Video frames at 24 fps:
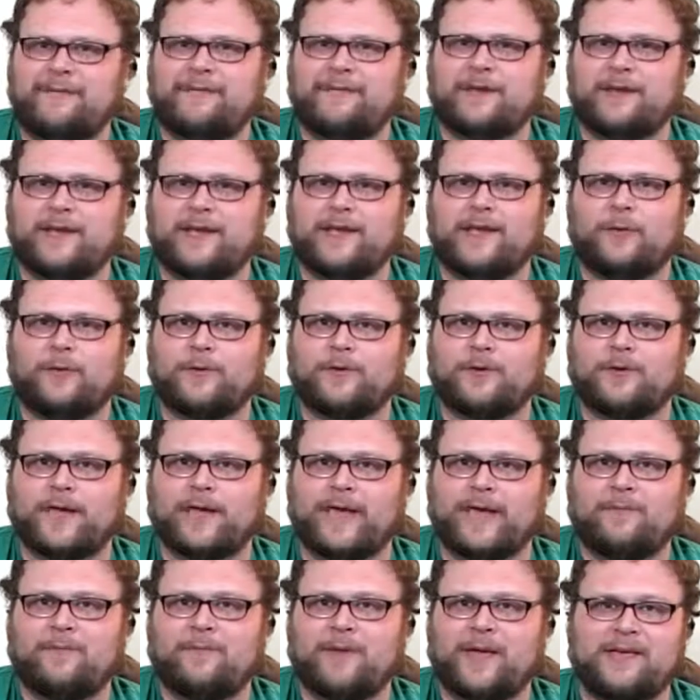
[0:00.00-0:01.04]
definitely go in the
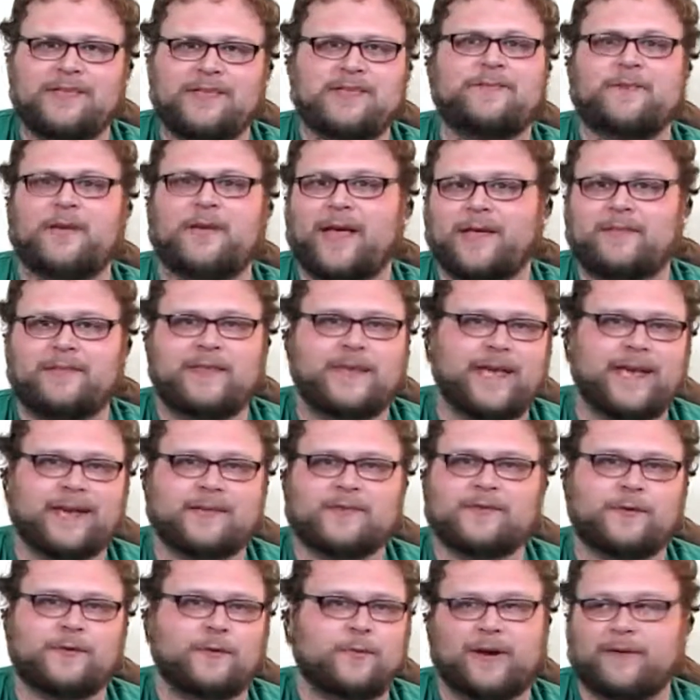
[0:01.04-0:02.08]
land base if you had the
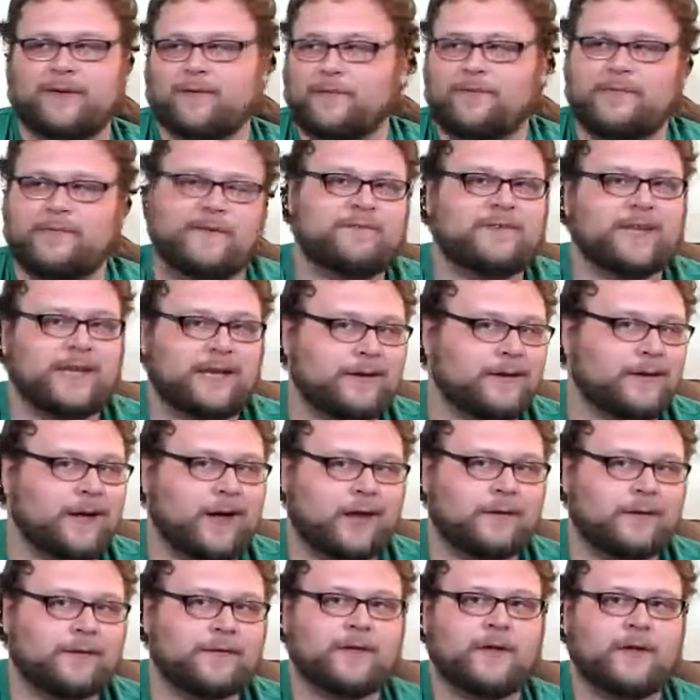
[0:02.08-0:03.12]
extra, whatever,
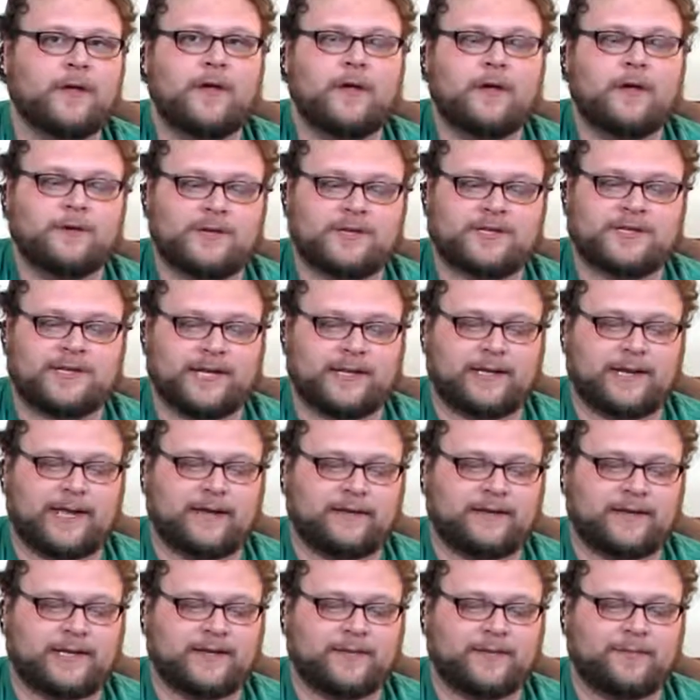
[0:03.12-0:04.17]
$15 to shell
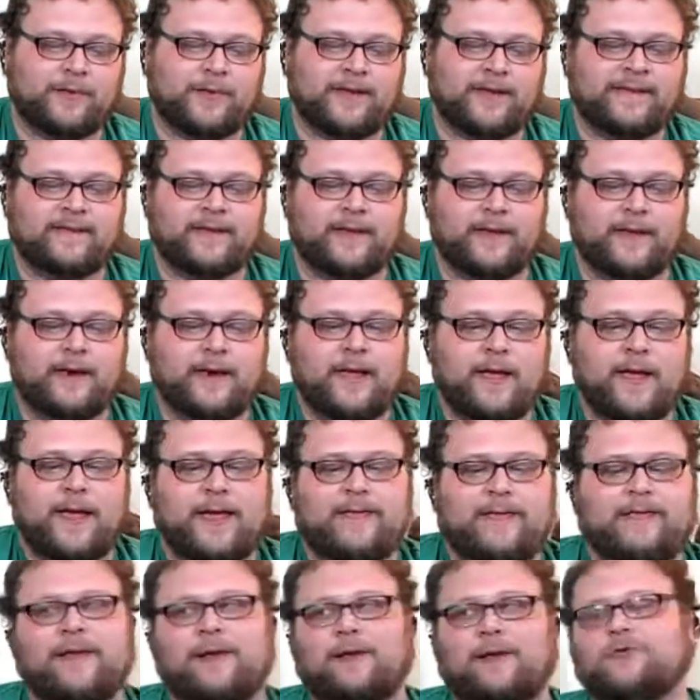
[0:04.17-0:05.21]
out to get the playset.
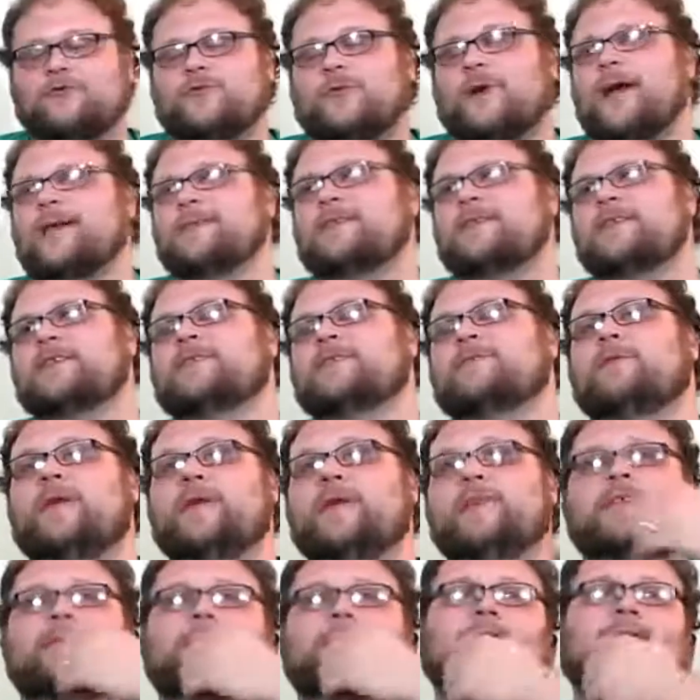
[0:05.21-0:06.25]
And then Eldrazi
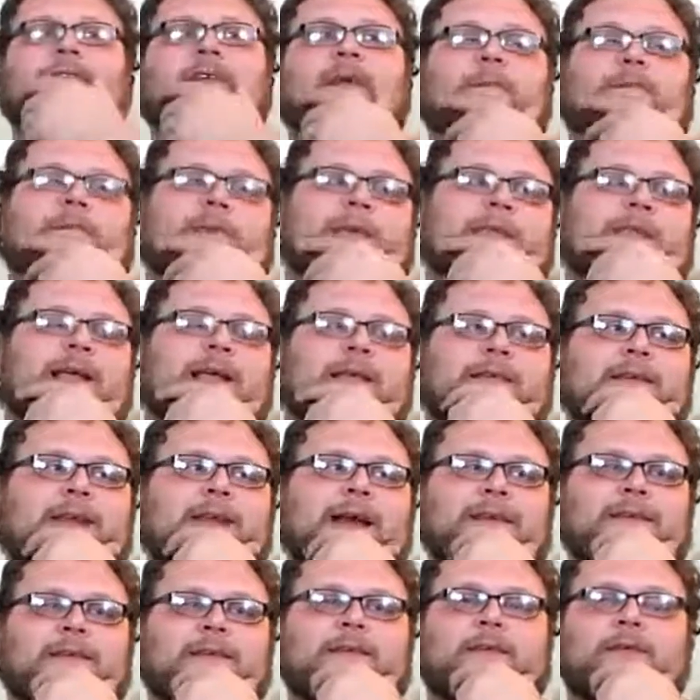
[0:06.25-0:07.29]
Displacer is something that's
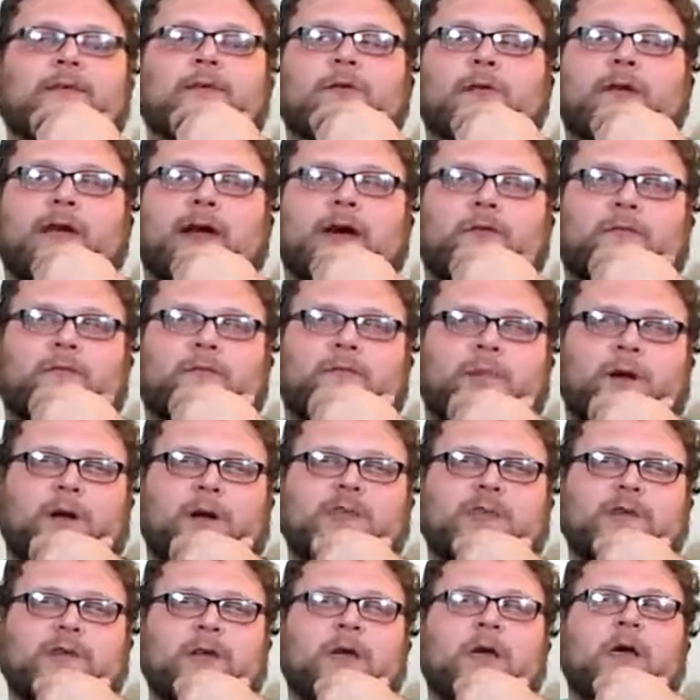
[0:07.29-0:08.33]
not necessarily out of
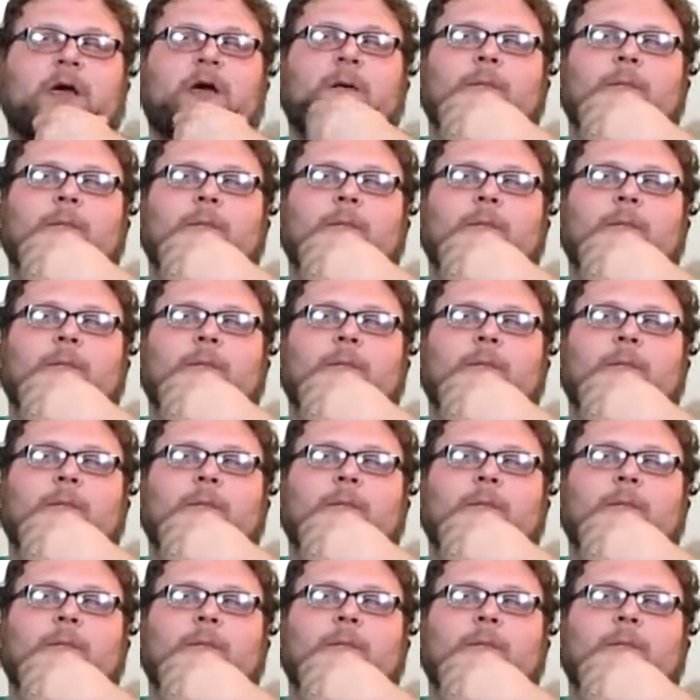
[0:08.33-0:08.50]
budget,